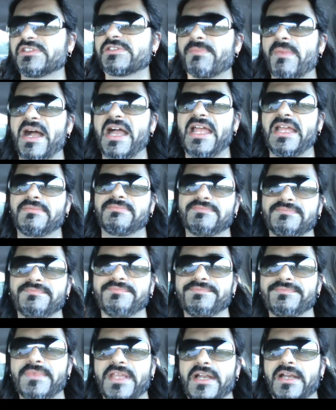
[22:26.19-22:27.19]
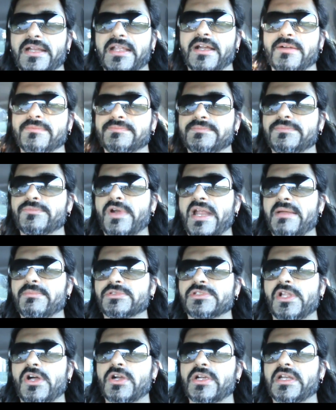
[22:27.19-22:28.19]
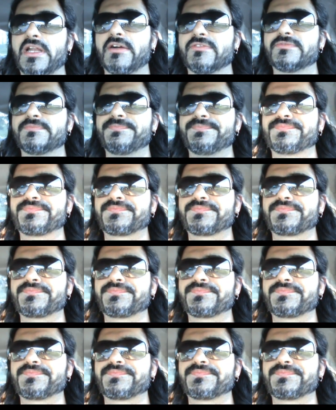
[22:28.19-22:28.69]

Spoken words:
was there you go. Rambled long enough.